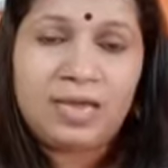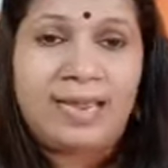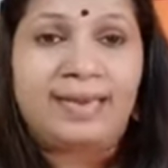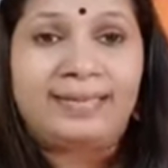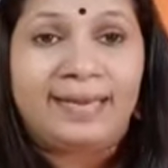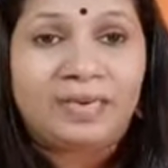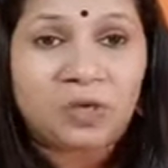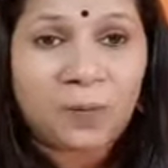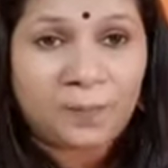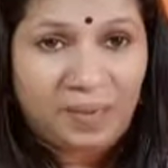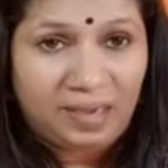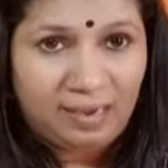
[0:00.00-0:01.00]
In that
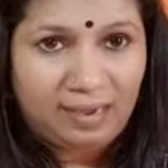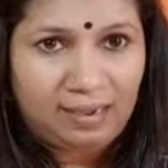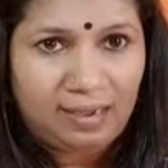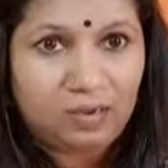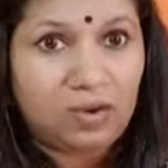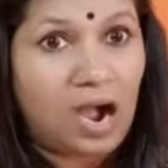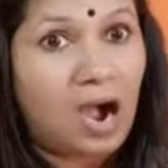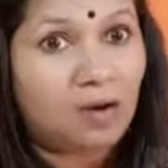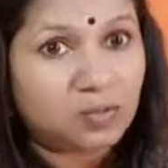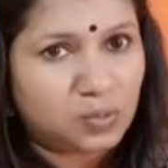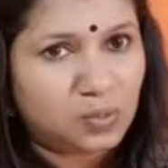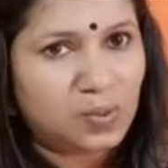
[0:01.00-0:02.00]
opinion, you
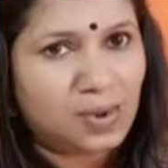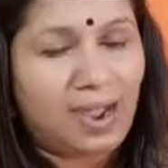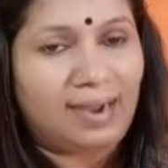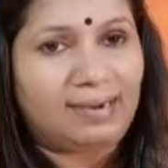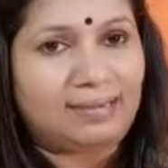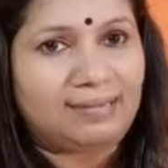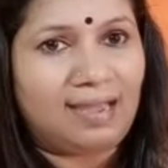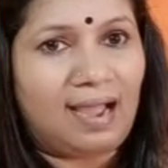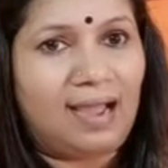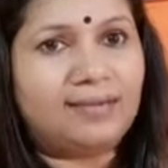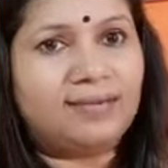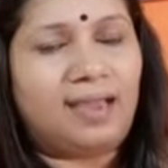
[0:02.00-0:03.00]
have to write
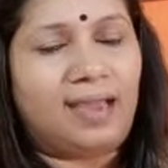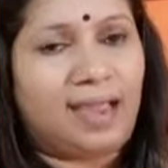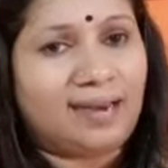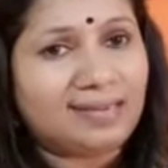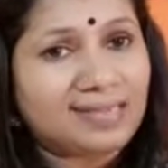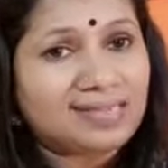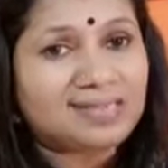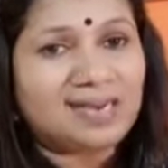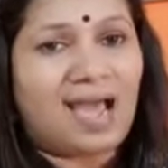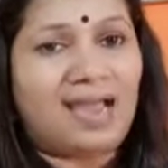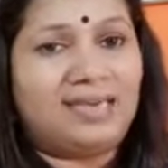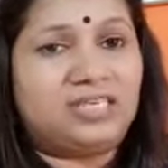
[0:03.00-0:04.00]
that in this
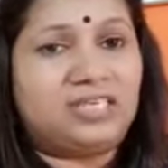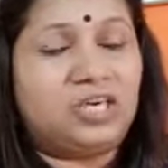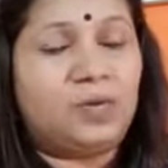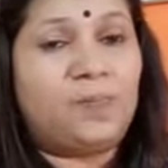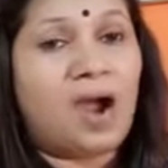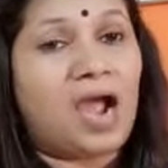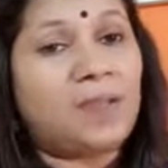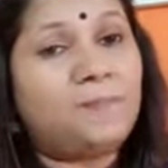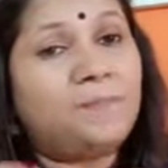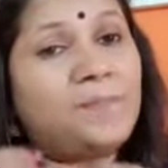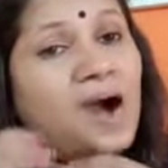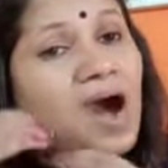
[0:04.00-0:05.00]
write-up, I
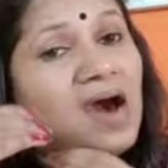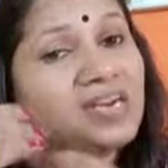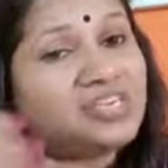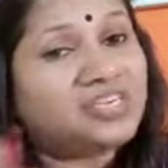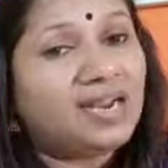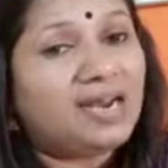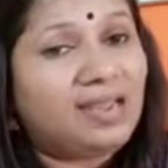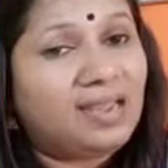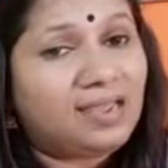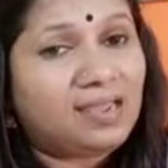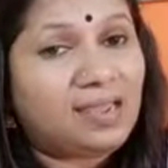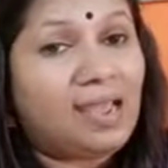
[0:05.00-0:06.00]

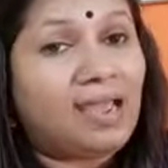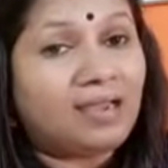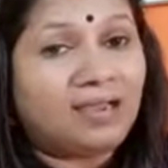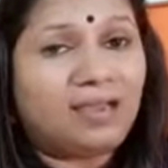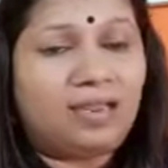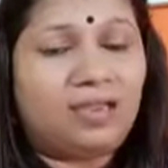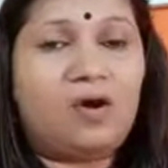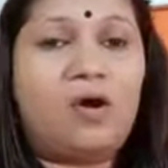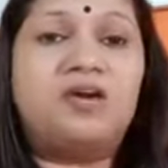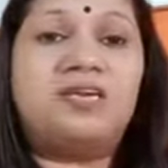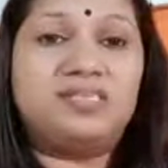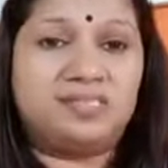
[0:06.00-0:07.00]
partially agree
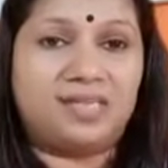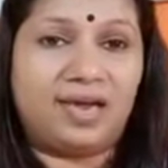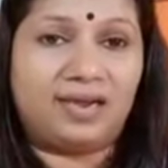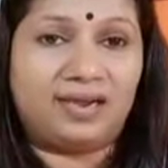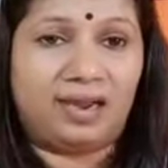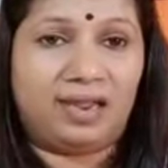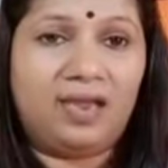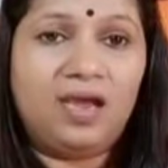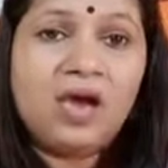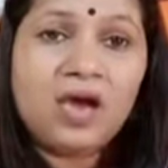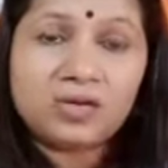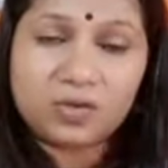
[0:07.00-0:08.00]
or disagree
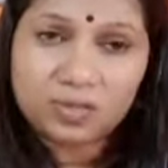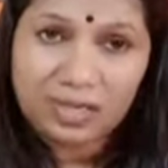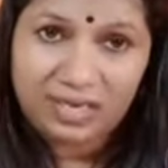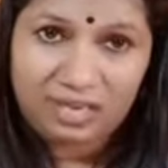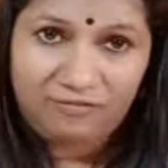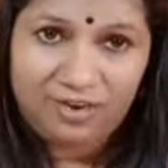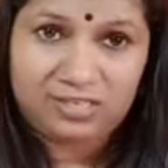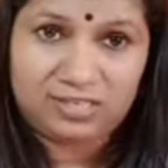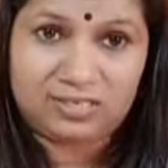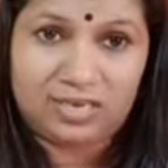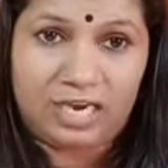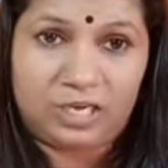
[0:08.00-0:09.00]
to the given
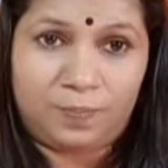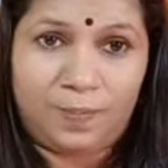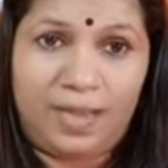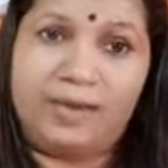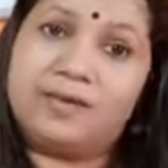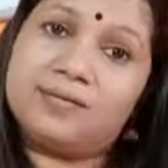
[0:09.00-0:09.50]
statement